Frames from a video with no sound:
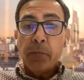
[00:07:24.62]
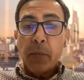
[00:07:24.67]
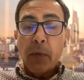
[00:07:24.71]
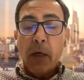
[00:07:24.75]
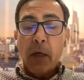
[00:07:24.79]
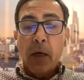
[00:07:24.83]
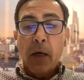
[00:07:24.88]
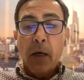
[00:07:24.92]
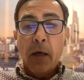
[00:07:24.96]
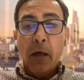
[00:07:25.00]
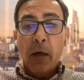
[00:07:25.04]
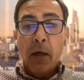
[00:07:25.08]

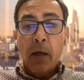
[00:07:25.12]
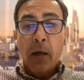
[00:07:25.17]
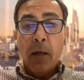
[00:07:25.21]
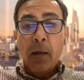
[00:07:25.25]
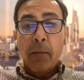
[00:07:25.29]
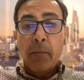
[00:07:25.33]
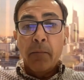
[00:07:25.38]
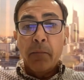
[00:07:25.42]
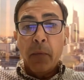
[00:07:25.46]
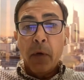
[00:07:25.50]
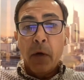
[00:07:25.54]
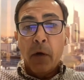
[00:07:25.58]

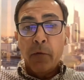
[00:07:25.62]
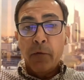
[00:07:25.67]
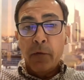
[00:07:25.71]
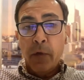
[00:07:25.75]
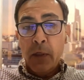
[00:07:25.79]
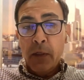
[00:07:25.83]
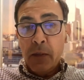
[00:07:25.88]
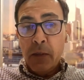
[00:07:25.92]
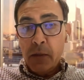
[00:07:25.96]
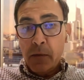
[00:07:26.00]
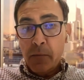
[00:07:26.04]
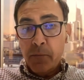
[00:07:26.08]
of
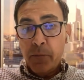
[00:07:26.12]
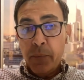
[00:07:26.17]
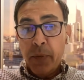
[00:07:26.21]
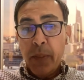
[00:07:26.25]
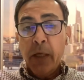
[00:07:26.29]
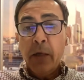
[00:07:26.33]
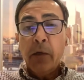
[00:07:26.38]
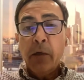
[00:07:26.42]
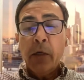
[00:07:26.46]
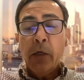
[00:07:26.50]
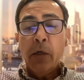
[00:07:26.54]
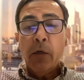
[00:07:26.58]
this
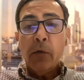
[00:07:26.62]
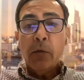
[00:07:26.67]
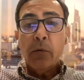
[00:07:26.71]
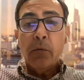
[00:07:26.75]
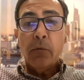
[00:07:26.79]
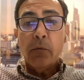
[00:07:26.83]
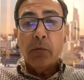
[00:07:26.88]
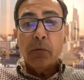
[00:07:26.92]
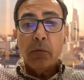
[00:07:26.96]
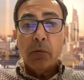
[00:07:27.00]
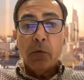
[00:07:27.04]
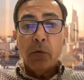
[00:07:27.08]
period
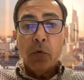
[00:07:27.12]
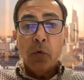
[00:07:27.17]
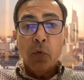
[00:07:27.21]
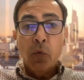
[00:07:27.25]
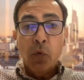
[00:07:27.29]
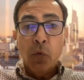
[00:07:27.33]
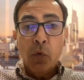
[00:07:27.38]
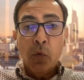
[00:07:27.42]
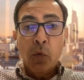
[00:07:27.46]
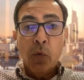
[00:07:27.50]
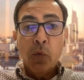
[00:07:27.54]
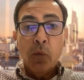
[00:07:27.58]

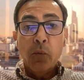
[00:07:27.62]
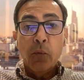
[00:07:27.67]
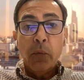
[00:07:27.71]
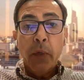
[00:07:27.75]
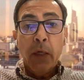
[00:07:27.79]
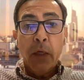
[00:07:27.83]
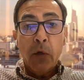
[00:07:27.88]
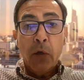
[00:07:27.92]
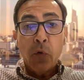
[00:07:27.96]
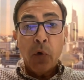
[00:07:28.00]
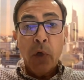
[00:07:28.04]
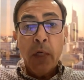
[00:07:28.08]
to
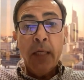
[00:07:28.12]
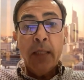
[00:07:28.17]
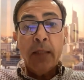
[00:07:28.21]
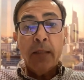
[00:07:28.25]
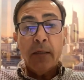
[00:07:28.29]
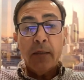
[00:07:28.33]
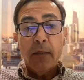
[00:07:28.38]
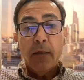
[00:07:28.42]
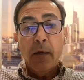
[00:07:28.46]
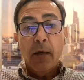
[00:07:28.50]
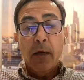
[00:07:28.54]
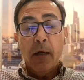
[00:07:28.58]
increase
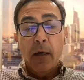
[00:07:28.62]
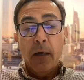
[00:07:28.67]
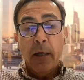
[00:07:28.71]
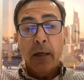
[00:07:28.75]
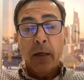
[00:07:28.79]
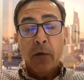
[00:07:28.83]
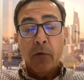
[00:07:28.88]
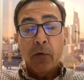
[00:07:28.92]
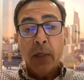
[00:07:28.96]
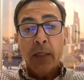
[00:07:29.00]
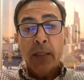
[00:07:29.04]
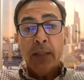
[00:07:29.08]

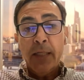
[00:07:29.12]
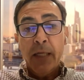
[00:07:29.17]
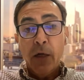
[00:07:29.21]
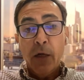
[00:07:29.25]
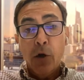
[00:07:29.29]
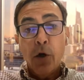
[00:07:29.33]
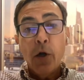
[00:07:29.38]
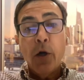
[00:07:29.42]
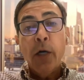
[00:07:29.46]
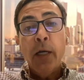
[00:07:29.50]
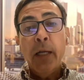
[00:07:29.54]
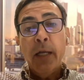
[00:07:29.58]
the
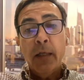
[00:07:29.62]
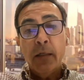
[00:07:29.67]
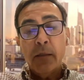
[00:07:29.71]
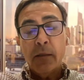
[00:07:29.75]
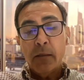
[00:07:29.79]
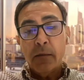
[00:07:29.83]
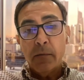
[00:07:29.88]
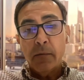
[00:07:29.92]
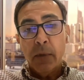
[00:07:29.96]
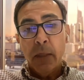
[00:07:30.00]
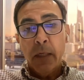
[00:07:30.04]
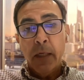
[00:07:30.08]

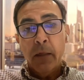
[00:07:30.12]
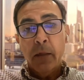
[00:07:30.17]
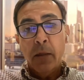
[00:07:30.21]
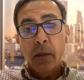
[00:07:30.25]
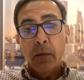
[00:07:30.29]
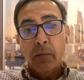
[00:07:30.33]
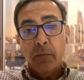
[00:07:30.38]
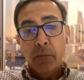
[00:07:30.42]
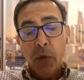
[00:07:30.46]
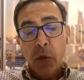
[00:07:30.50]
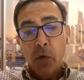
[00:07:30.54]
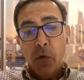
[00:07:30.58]
earnings and
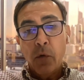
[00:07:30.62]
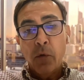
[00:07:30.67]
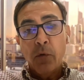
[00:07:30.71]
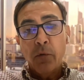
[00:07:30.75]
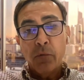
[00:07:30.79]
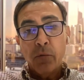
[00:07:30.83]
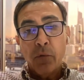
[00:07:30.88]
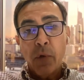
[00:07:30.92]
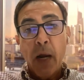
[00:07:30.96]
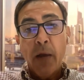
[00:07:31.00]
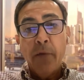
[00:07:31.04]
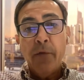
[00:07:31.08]

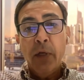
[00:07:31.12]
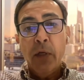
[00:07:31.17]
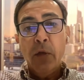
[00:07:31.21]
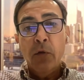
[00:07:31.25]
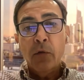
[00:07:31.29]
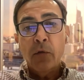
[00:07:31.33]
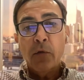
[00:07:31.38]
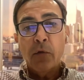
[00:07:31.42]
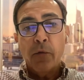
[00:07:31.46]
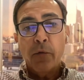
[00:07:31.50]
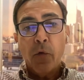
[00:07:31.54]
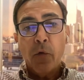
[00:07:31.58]

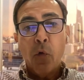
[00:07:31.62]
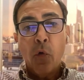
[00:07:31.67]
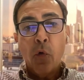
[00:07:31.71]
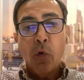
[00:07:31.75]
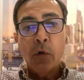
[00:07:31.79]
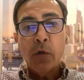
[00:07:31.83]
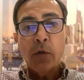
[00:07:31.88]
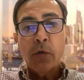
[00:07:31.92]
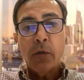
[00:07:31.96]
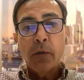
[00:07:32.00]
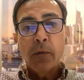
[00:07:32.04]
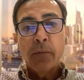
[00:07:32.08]
revenues, of
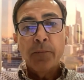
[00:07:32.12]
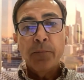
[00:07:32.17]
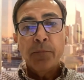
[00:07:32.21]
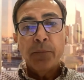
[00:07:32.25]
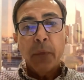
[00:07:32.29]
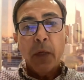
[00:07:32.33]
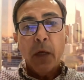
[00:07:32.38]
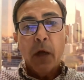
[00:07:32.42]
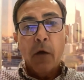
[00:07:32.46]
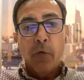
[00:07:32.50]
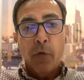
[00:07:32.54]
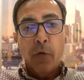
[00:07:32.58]
course,
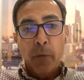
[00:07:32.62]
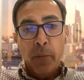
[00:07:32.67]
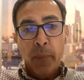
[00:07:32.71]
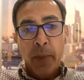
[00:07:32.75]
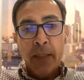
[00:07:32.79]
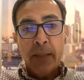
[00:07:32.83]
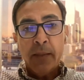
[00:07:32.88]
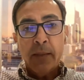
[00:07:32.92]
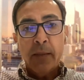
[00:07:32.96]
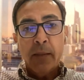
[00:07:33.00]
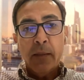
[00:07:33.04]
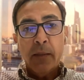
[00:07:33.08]
of a
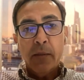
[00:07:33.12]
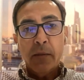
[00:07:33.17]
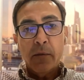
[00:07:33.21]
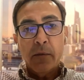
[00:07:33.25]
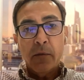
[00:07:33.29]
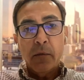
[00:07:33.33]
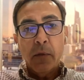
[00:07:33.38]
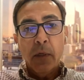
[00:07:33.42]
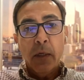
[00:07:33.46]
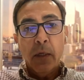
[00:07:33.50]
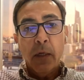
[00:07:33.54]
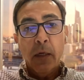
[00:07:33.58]
business,
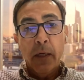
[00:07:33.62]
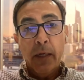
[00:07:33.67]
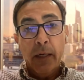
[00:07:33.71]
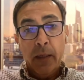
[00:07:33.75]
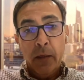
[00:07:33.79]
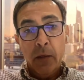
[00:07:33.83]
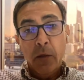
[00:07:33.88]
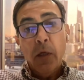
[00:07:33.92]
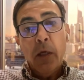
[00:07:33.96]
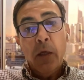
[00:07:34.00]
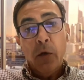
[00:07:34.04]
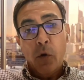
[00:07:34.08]

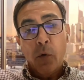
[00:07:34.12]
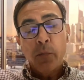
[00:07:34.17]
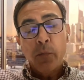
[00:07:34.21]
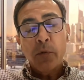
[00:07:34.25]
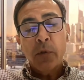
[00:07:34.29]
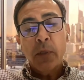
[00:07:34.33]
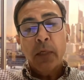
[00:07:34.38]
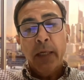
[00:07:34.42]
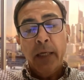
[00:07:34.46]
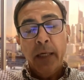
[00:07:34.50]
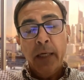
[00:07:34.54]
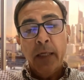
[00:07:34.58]
and
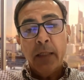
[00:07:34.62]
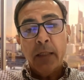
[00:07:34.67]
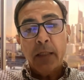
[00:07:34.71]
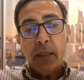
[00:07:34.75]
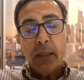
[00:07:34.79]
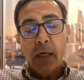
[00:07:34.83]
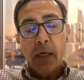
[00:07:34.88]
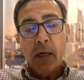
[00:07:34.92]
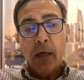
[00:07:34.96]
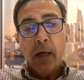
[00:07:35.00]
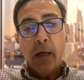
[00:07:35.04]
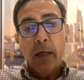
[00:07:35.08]
obviously
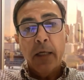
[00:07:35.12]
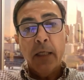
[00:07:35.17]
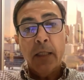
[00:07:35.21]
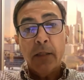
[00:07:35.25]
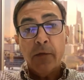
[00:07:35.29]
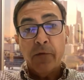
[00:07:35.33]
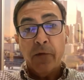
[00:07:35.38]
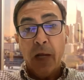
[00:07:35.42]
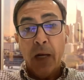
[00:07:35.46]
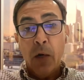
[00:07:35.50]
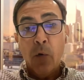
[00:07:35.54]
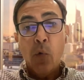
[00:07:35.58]
its
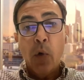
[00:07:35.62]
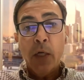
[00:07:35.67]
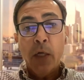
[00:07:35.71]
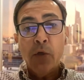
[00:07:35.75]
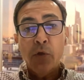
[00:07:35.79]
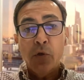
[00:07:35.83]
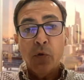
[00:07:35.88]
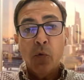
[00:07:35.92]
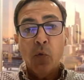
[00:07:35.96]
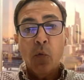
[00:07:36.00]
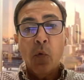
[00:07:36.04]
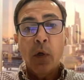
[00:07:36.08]

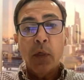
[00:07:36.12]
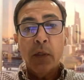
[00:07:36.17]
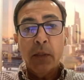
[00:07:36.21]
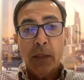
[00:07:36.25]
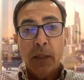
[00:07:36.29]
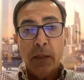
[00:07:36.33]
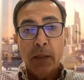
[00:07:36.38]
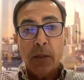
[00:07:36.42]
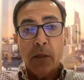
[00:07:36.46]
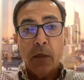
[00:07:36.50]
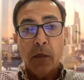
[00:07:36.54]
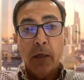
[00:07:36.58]
valuation once
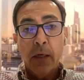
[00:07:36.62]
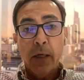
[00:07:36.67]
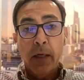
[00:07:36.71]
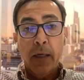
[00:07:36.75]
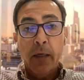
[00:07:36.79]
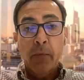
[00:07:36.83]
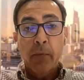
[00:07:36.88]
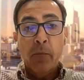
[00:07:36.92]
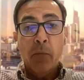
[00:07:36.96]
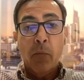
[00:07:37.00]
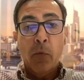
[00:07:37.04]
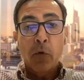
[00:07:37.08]
it's on
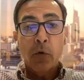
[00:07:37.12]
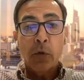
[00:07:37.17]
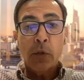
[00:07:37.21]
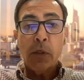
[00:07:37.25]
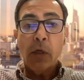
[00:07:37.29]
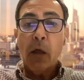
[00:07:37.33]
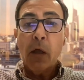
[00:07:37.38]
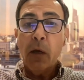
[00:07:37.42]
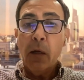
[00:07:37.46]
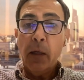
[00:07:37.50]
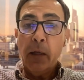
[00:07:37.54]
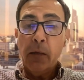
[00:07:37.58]
a more
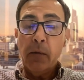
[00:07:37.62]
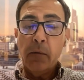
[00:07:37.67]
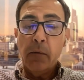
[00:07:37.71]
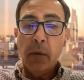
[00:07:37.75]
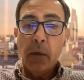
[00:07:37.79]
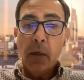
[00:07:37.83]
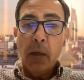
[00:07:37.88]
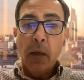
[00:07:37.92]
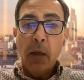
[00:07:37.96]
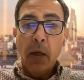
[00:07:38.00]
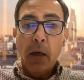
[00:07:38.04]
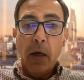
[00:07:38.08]
solid
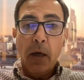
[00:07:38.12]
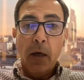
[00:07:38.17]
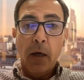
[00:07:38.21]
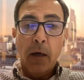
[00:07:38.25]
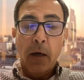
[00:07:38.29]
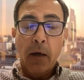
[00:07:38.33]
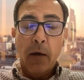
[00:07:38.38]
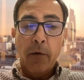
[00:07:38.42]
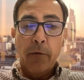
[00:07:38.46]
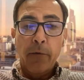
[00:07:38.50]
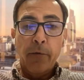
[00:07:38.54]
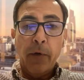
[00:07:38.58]

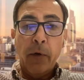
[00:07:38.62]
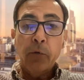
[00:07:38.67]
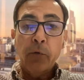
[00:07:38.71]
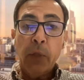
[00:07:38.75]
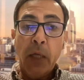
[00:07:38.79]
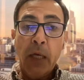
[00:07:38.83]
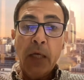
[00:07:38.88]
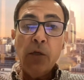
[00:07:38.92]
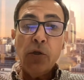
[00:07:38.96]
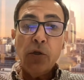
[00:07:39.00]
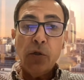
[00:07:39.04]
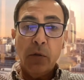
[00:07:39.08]

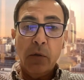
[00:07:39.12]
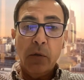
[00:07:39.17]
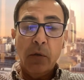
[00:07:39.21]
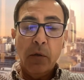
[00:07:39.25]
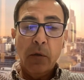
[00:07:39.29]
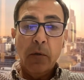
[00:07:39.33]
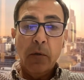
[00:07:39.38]
foundation.